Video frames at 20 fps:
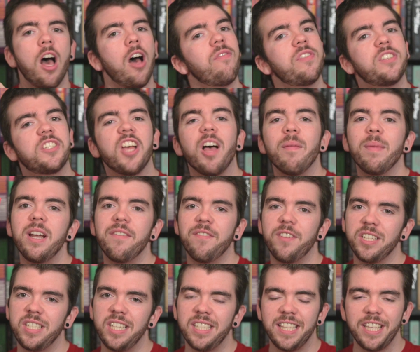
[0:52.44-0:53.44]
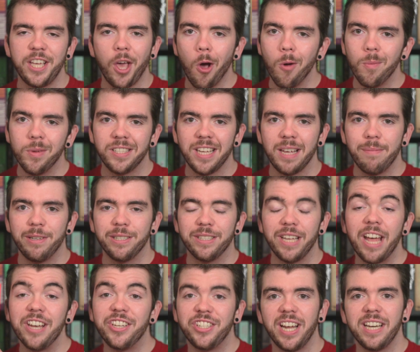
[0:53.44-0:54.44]
of Simon vs. the Homo Sapiens
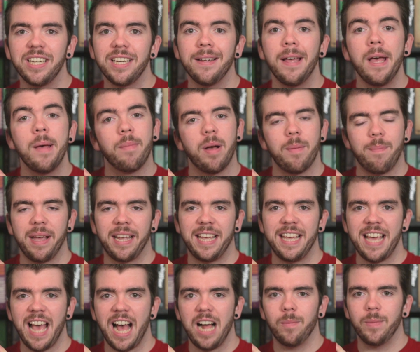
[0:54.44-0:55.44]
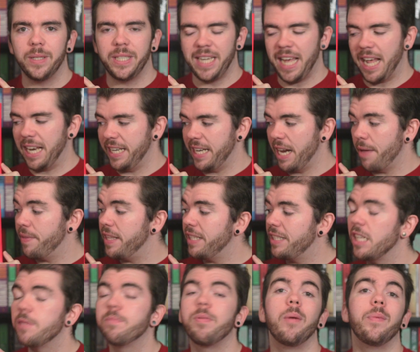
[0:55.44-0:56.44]
Agenda by Becky Albertalli. Now,
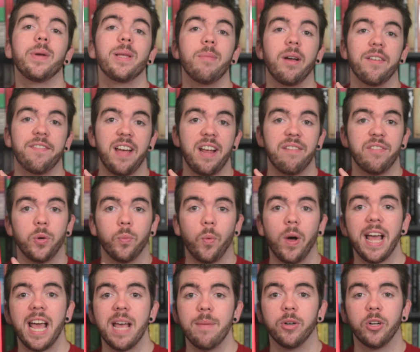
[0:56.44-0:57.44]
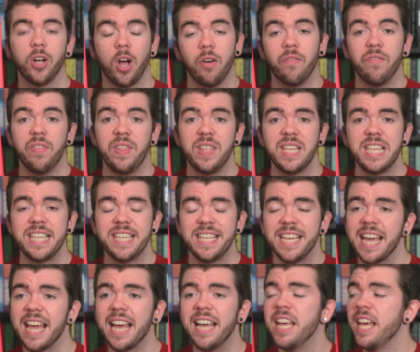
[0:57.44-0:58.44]
this is probably my favourite YA book of the
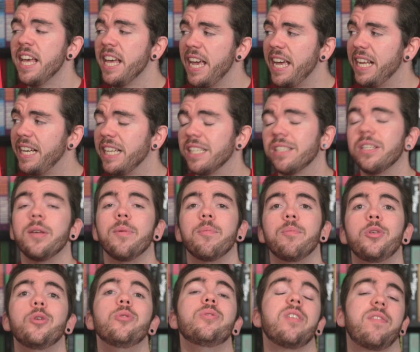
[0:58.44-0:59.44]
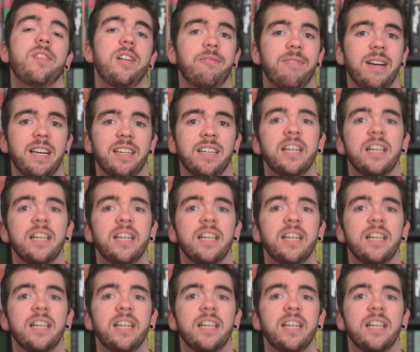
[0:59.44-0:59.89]
year. It is beautifully written,